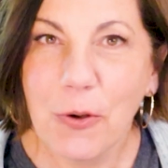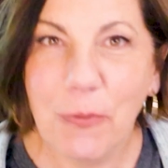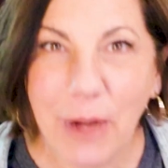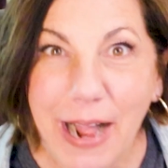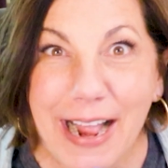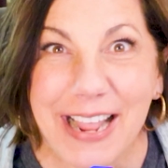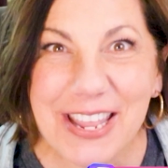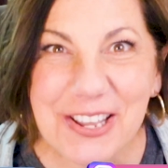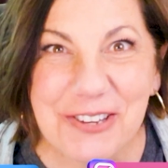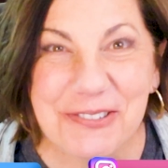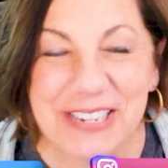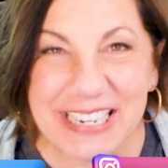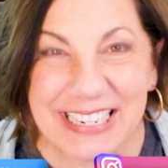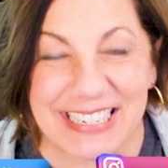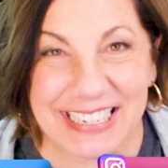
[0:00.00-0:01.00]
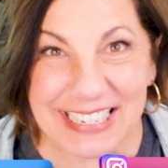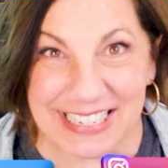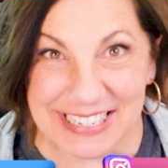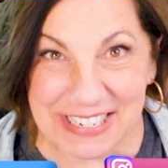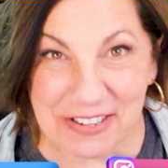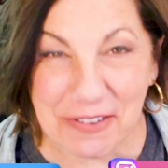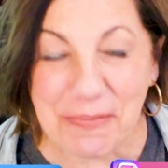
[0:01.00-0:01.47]
why you need to
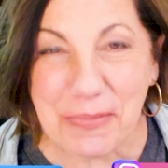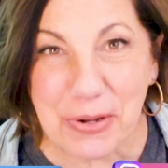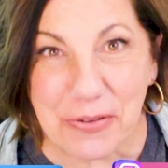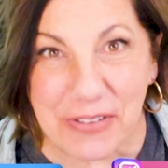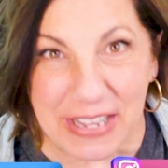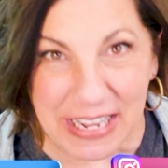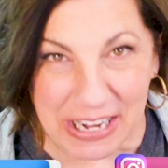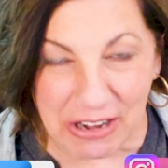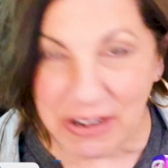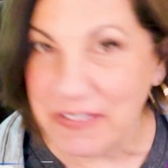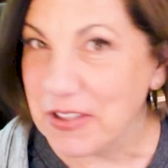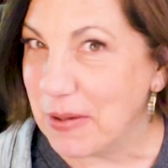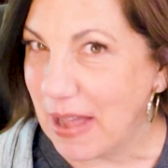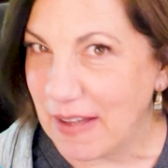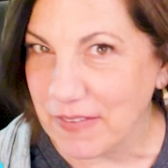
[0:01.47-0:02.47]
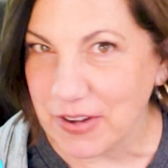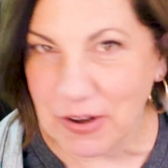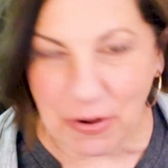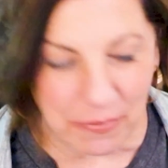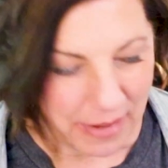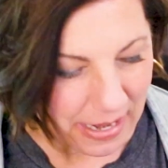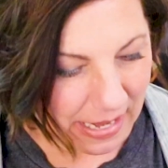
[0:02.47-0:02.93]
consider moving here if you haven't
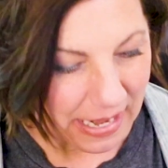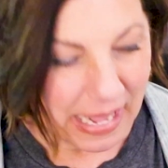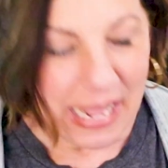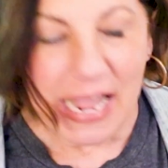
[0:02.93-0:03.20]
already,